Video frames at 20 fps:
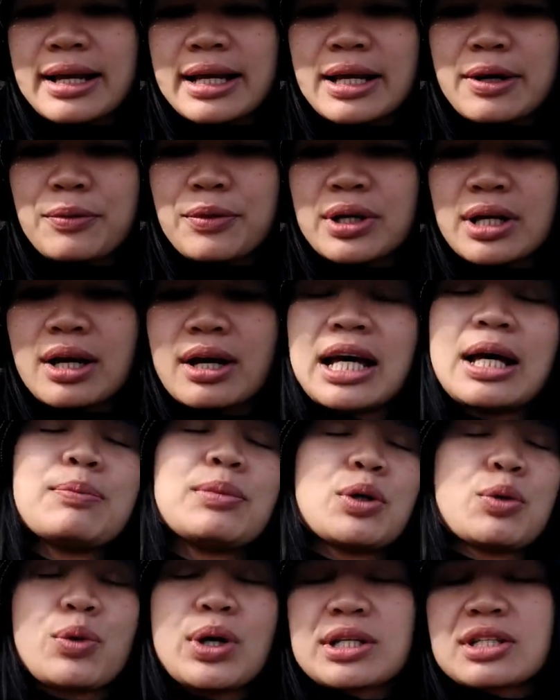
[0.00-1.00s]
area,
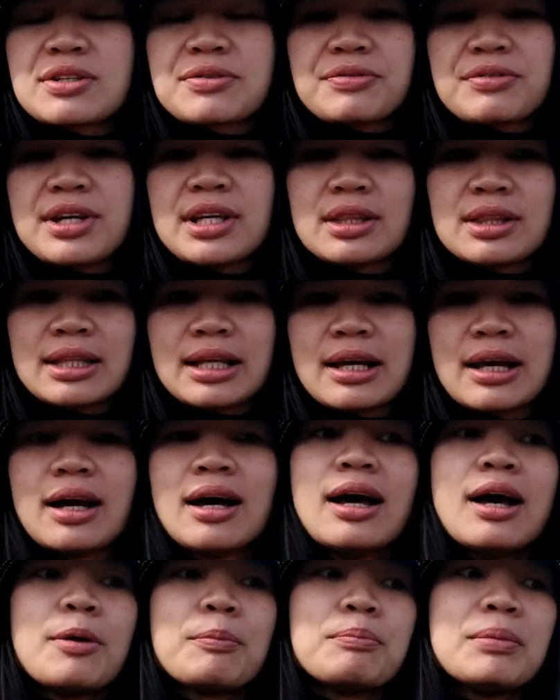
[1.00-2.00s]
wet fit there,
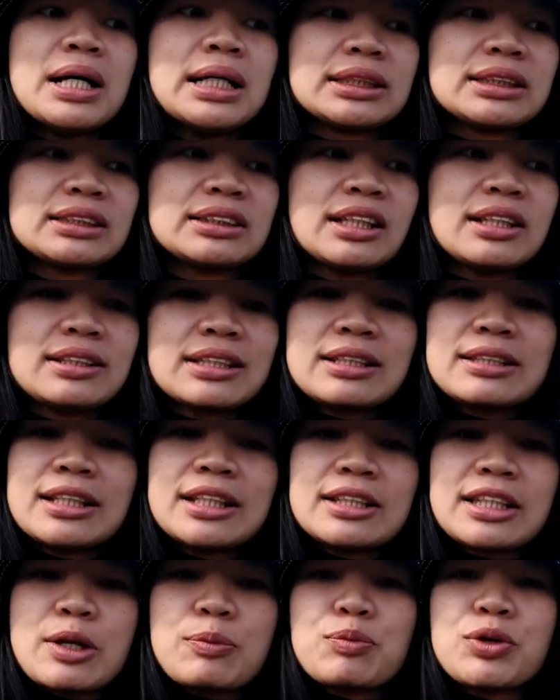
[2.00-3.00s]
but
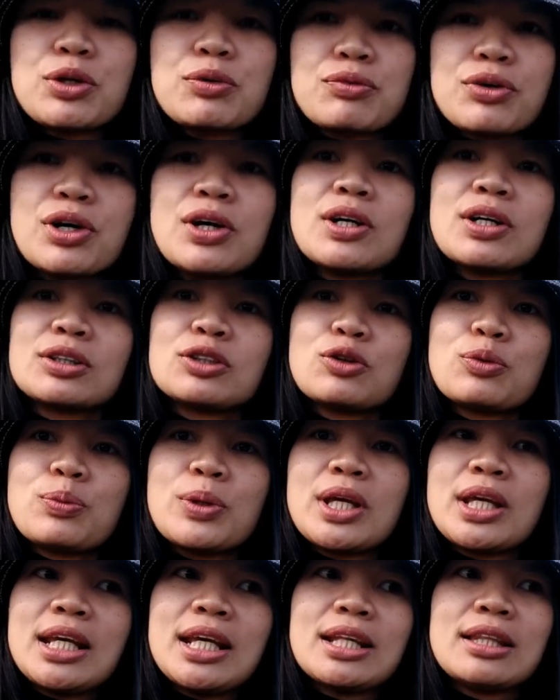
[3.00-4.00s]
certainly they prefer to
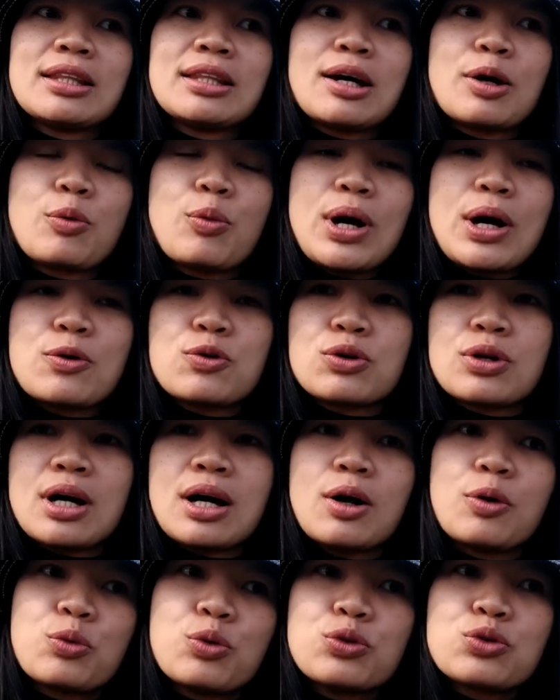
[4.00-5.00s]
be in the
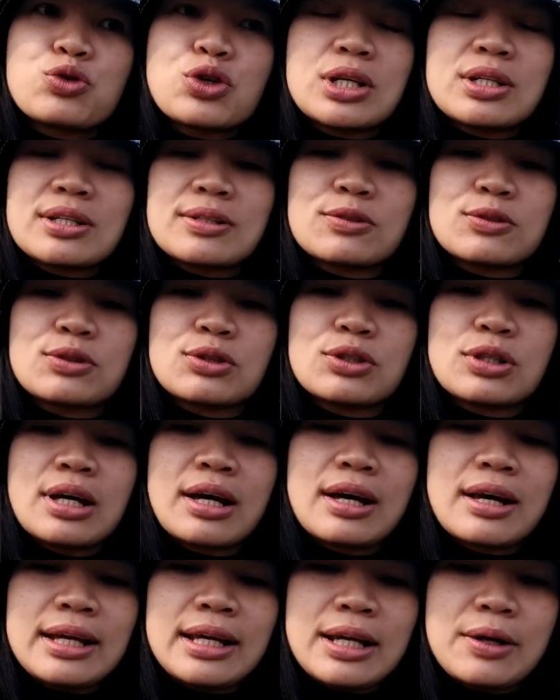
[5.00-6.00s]
wood drainage
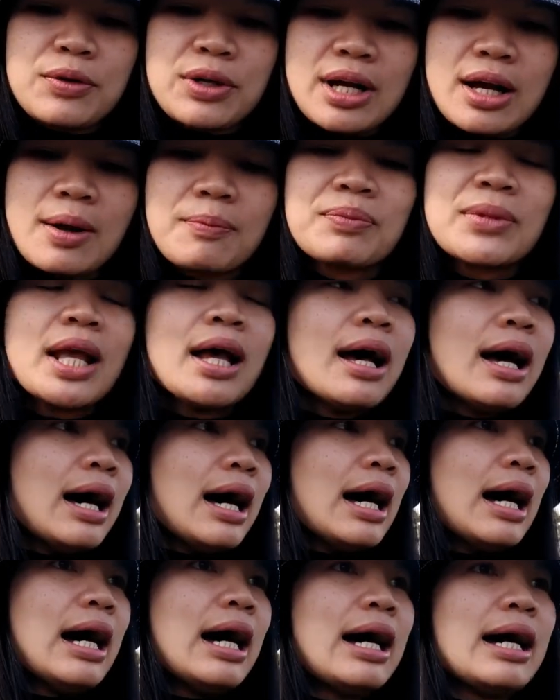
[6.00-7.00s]
area.
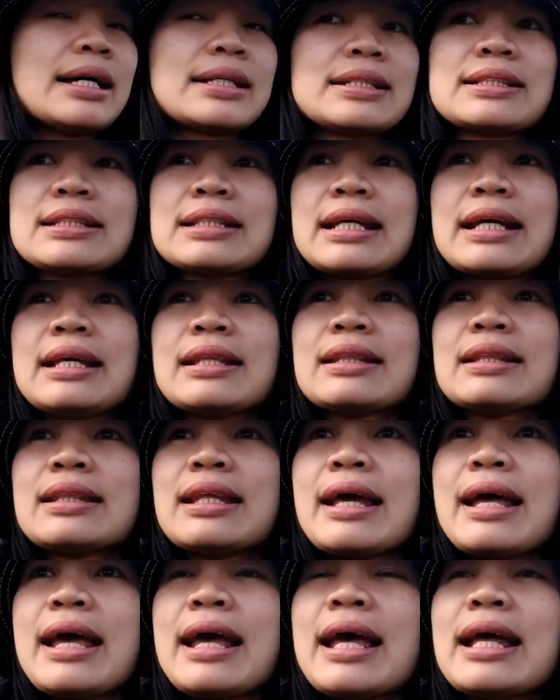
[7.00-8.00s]
And
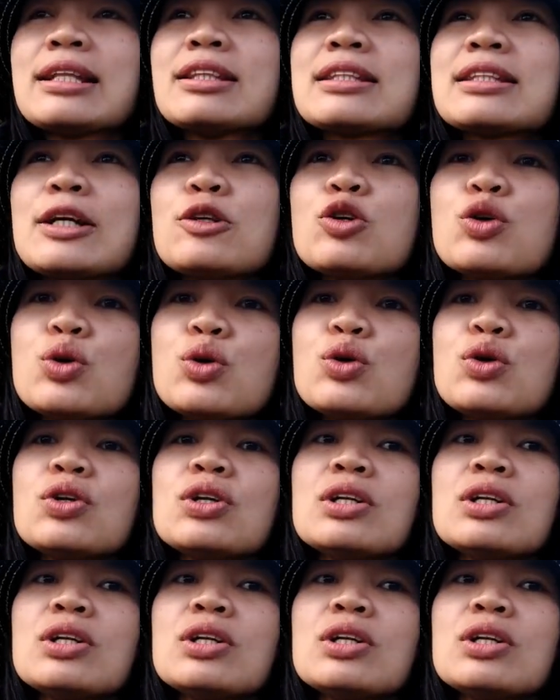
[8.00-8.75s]
then they do